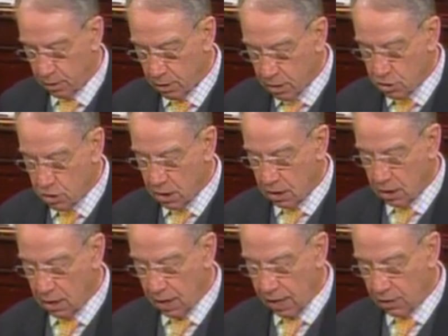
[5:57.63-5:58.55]
This
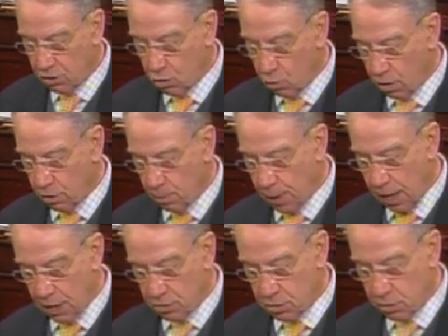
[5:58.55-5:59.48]
teen had two other
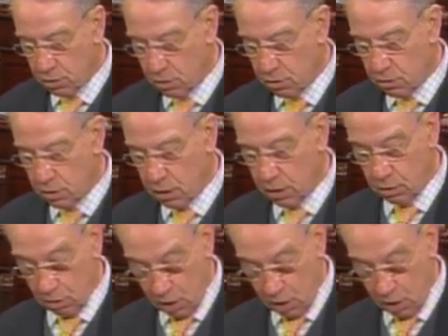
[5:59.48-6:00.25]
passengers in her